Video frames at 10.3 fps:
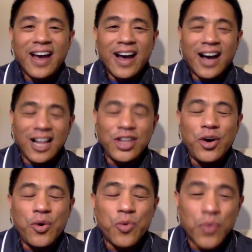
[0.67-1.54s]

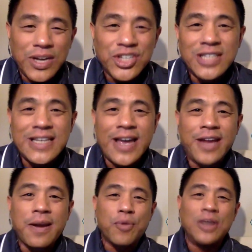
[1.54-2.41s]
Hello, Region
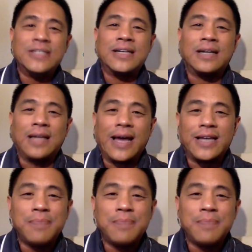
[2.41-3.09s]
10 President-elects.